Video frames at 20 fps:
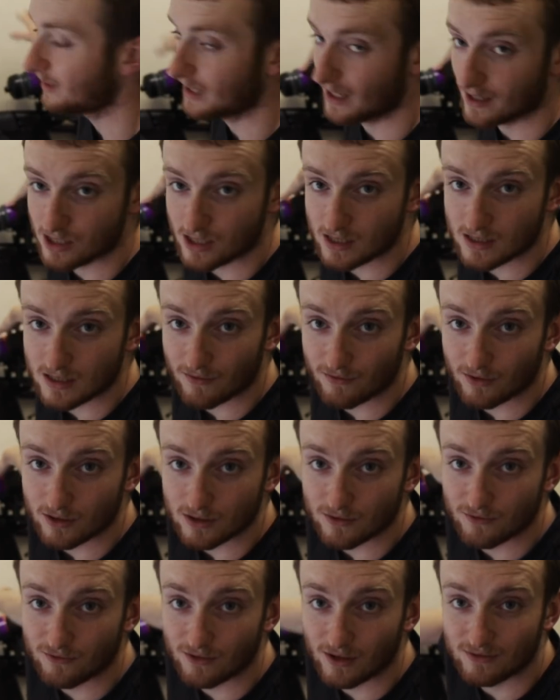pH in
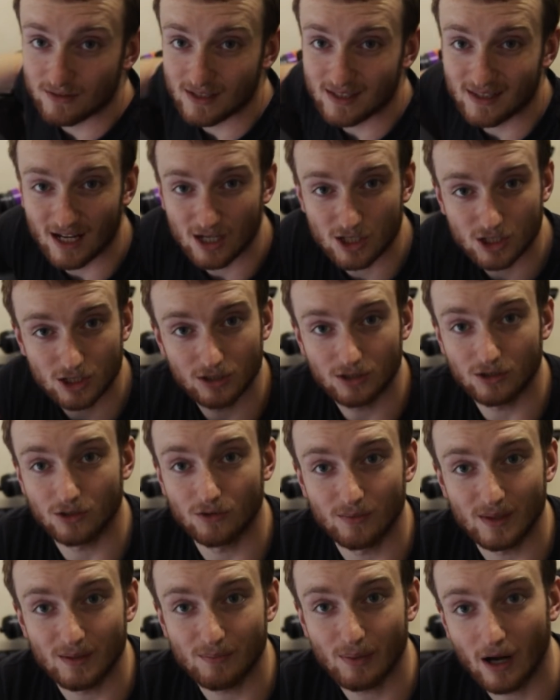750, that should do
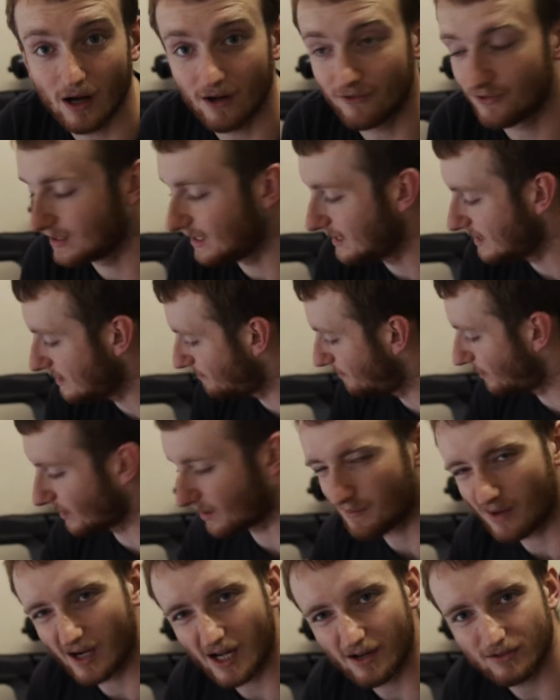me perfectly, but I
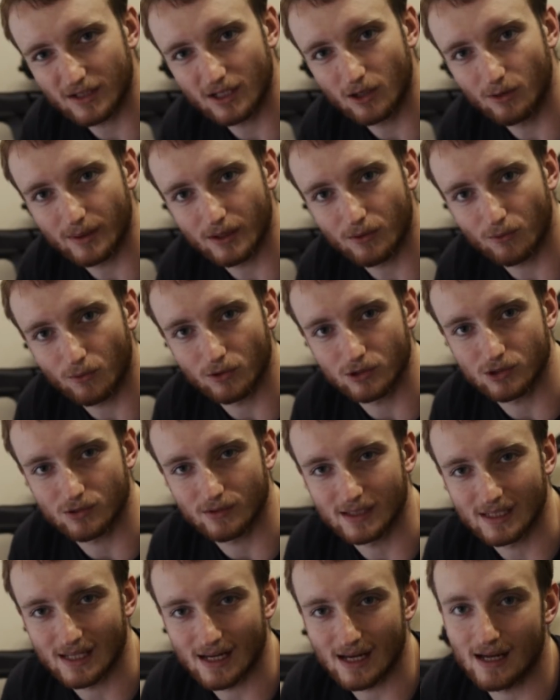might have a little bit of water
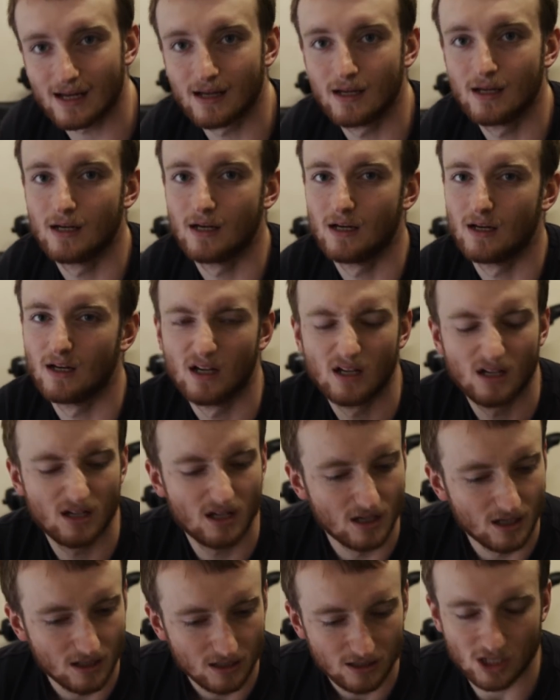in there.
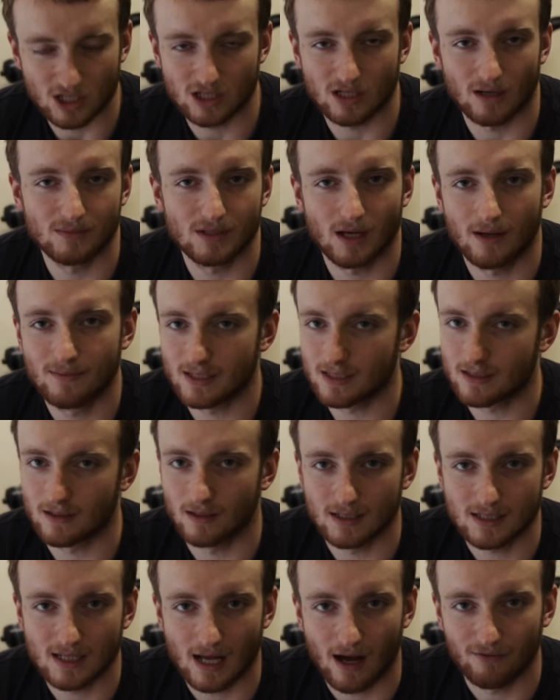Just sometimes it's
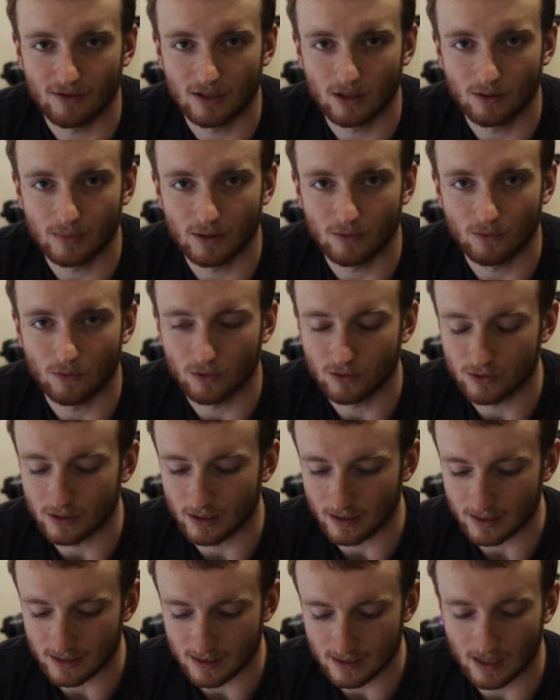nice to have a little bit of
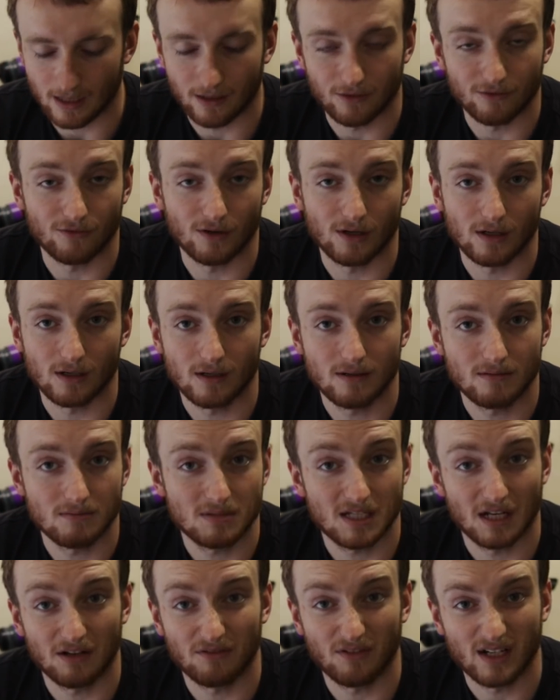water instead
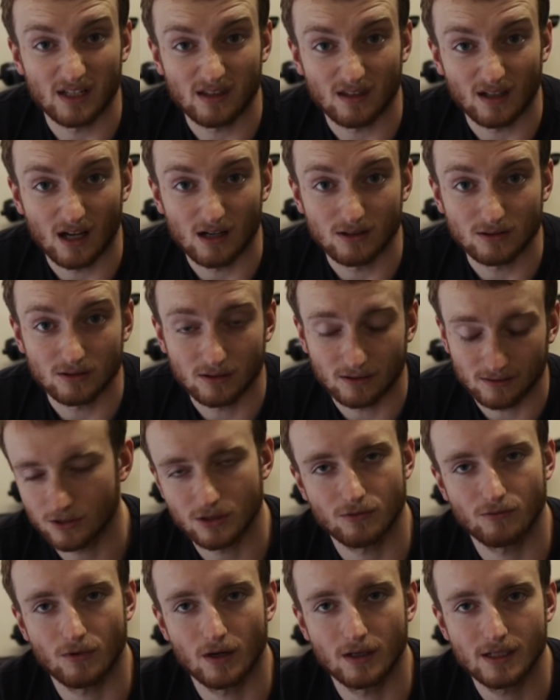of anything else. Onto
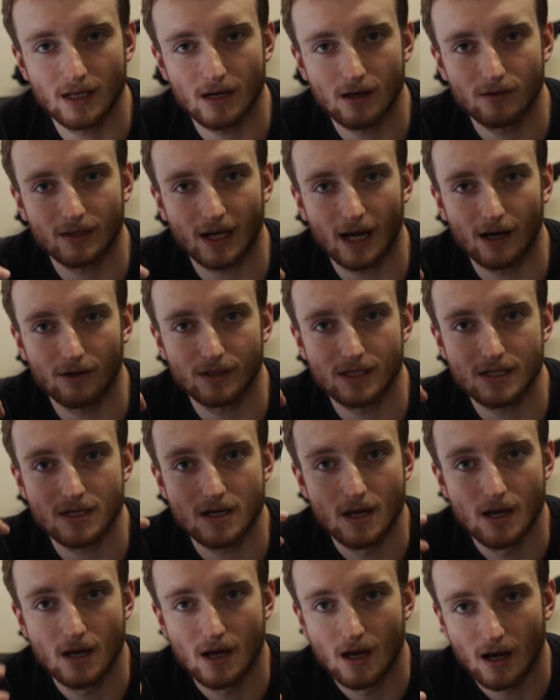the run, yeah, I'll carry
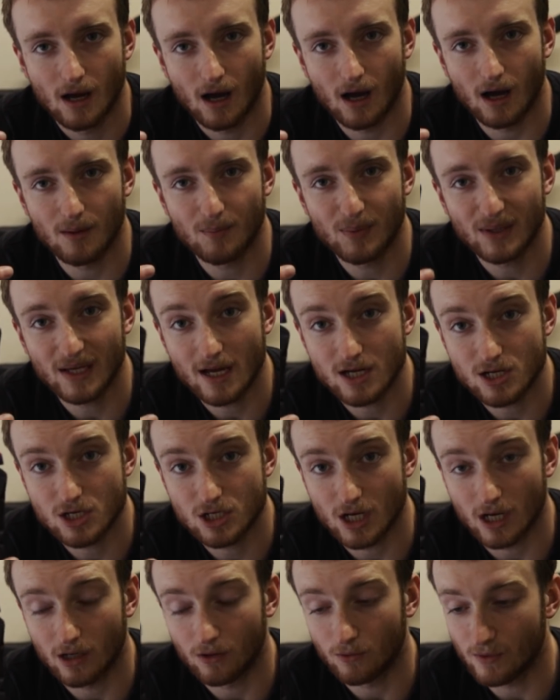a pH
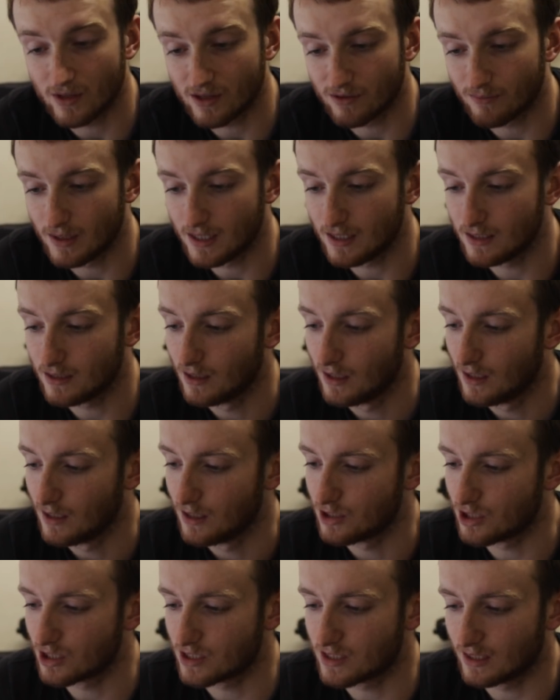gel with me,
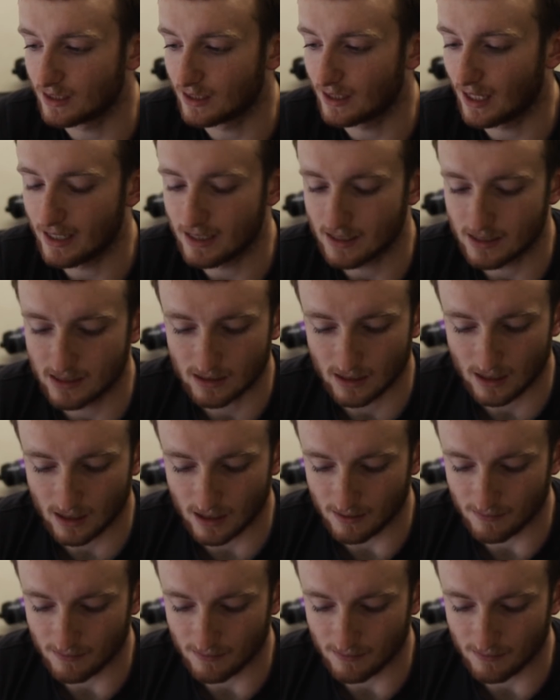just in case,